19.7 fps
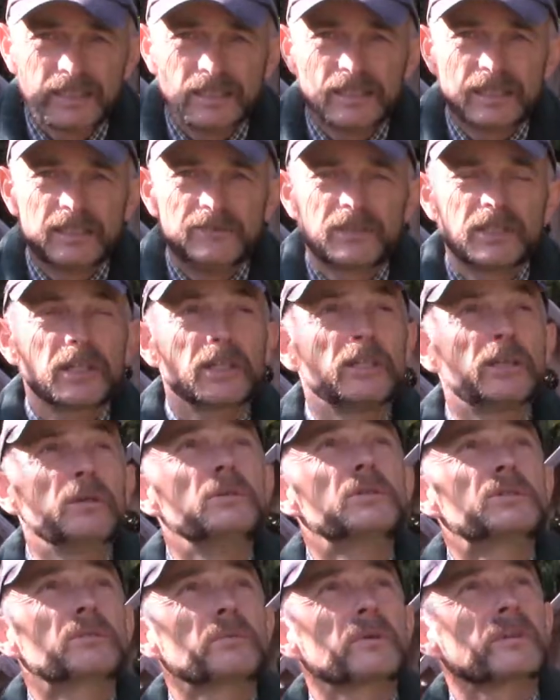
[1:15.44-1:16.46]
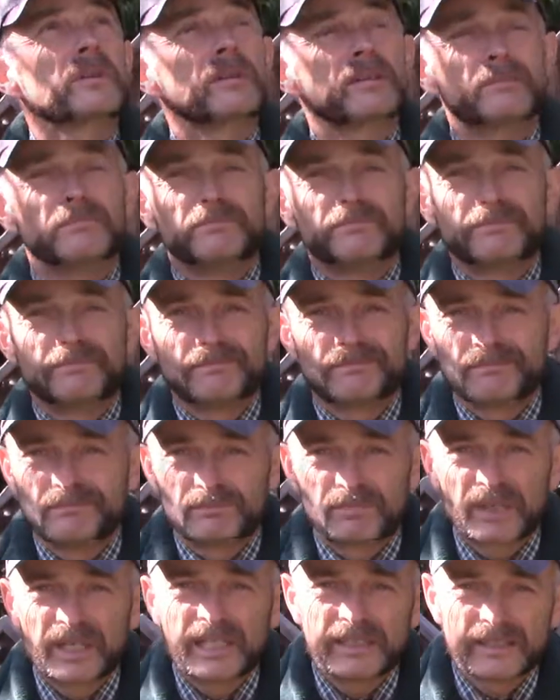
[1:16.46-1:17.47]
Even a goose with a
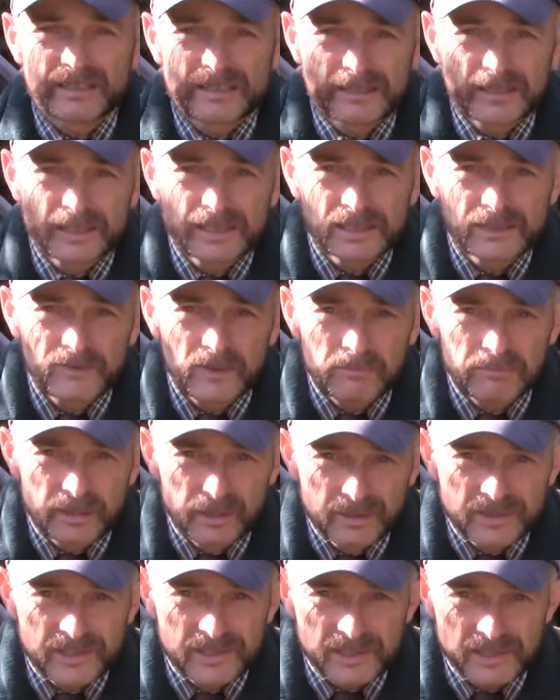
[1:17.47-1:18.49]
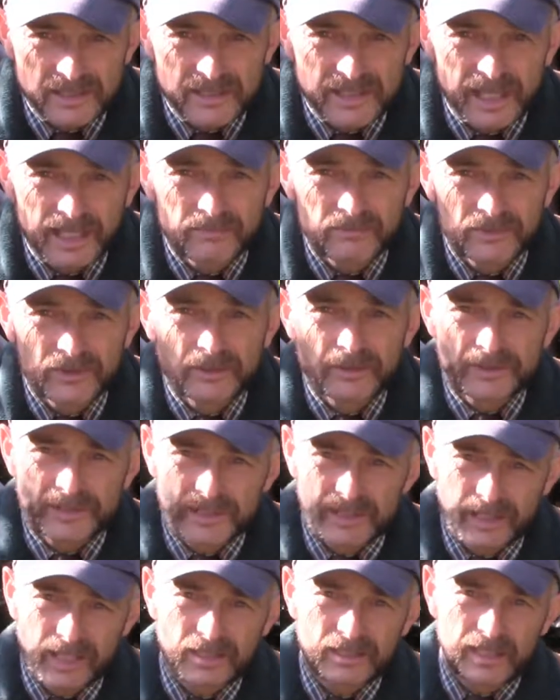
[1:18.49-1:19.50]
brain the size of a postage stamp knows
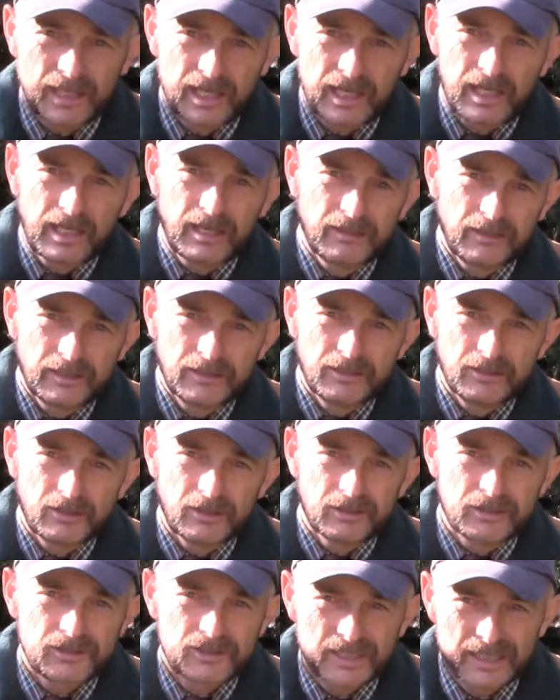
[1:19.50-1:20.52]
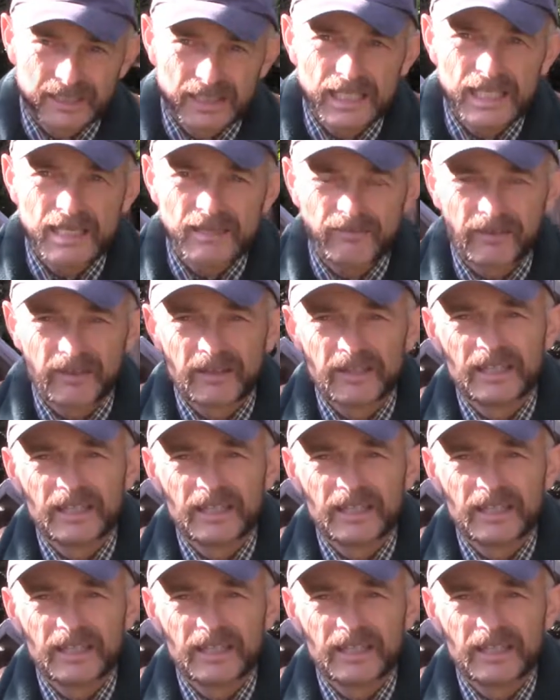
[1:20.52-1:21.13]
to get the heck out of Dodge and leave.